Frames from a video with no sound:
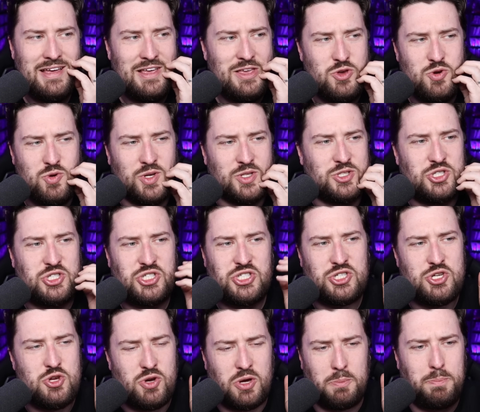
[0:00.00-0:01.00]
you could
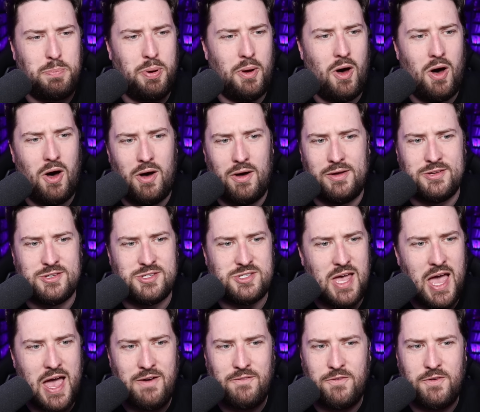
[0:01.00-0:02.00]
you could
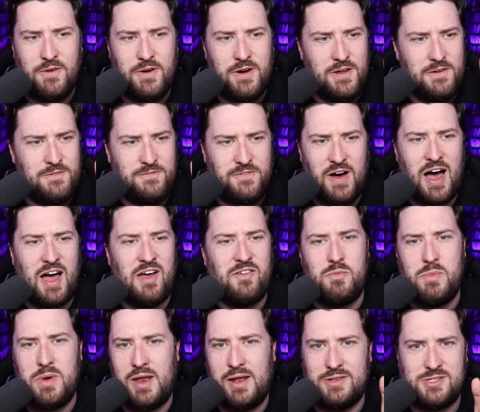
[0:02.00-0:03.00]
pause every
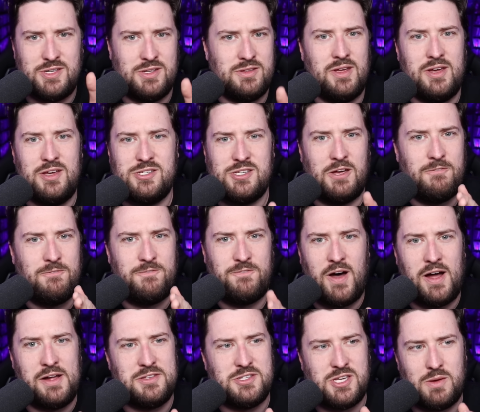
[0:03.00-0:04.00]
5 minutes in this and
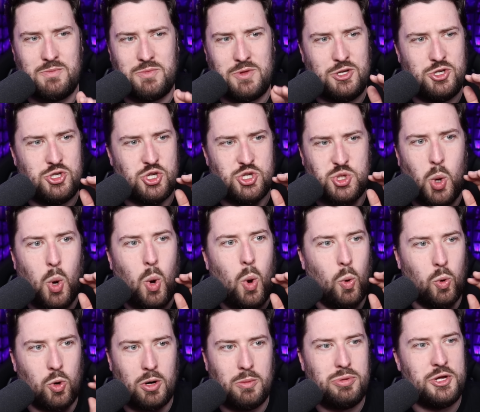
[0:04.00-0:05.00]
find something just
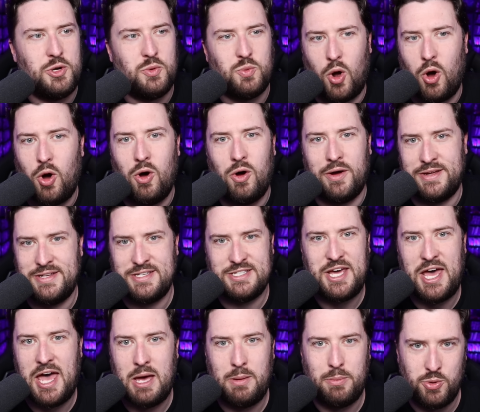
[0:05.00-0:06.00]
horribly wrong and
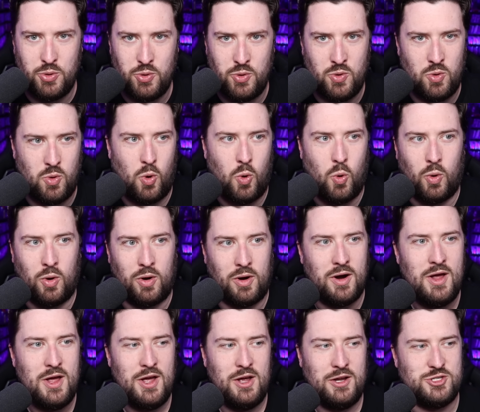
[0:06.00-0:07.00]
taboo
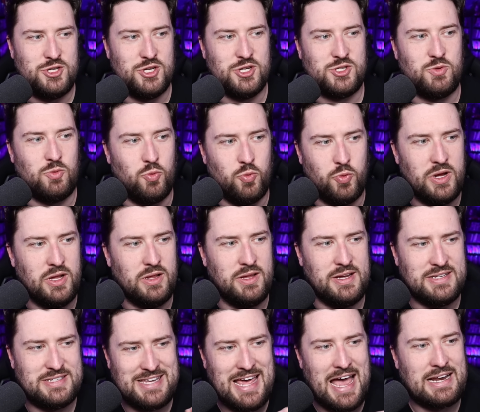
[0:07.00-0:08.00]
or just
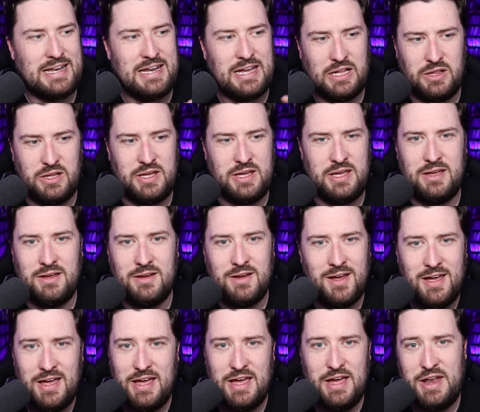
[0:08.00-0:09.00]
really technically
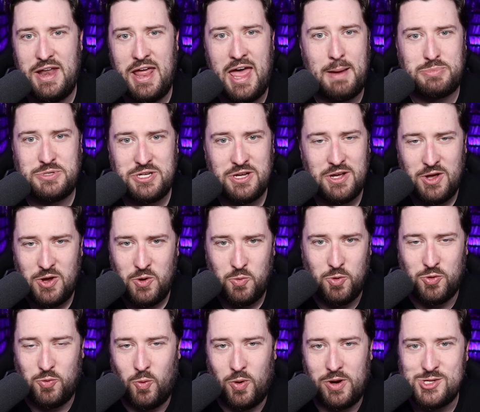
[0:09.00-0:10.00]
inept
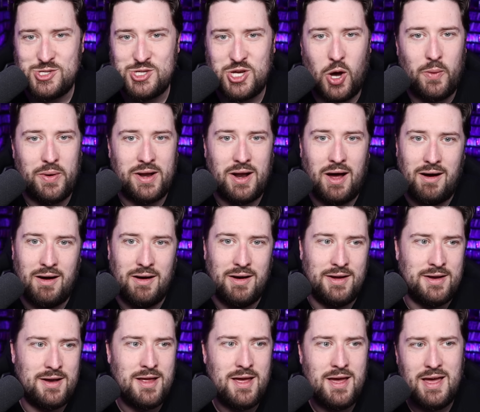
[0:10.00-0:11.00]
with what is going
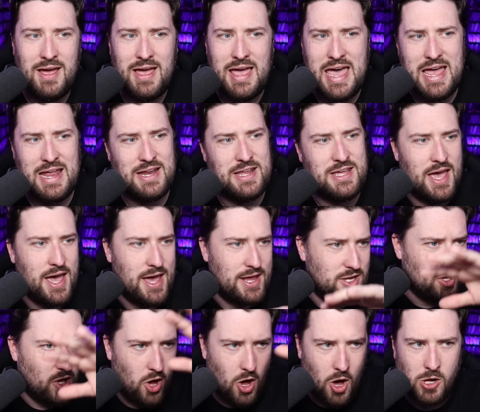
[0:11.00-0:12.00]
on and
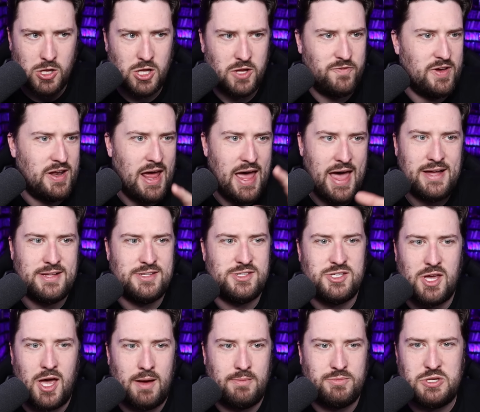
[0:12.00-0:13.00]
yet all of it
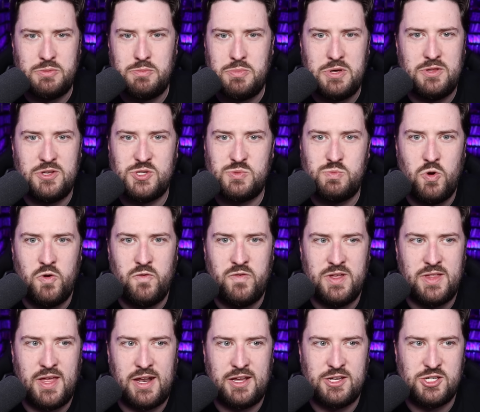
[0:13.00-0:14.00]
adds up to be this
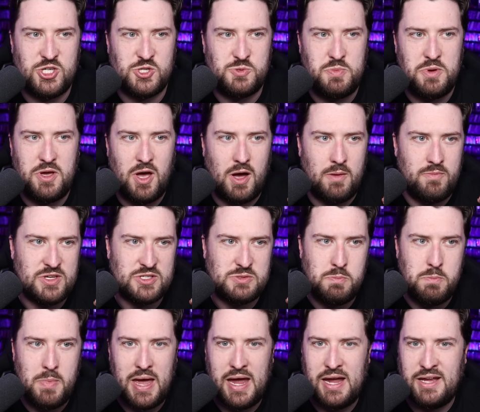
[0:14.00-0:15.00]
movie that has just become
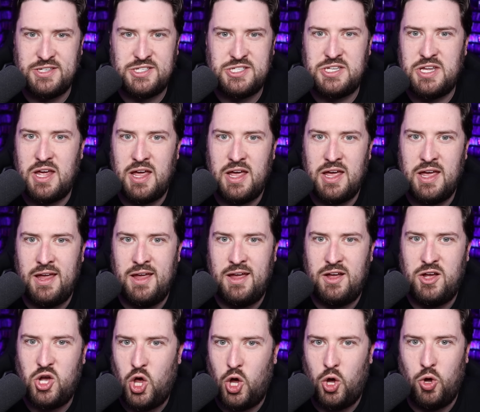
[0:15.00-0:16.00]
this
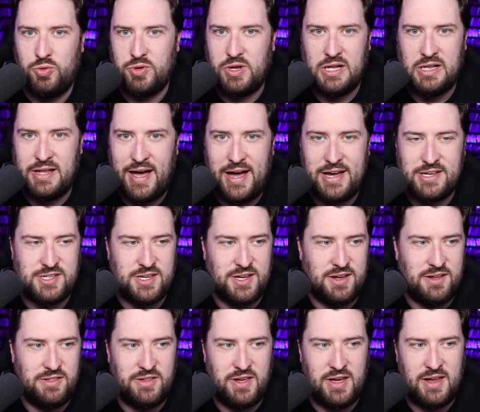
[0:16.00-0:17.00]
mainstay cult
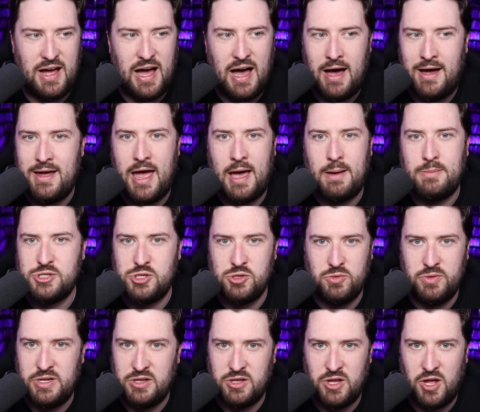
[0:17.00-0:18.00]
classic that I
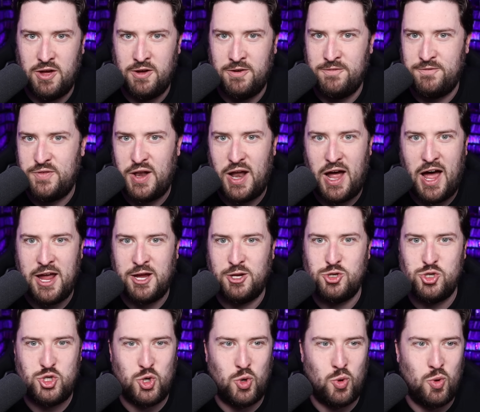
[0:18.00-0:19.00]
absolutely love, that I
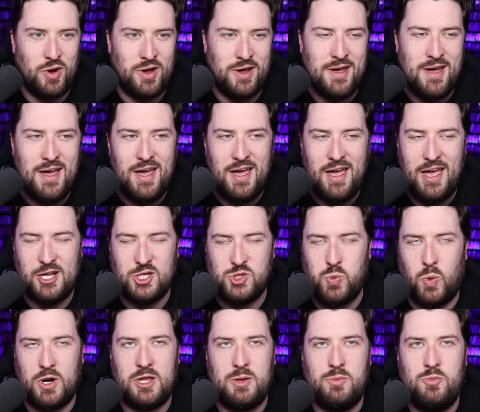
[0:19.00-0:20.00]
enjoy. And
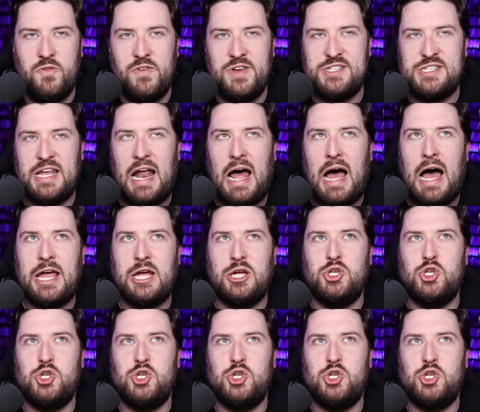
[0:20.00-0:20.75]
it's one of the movies that I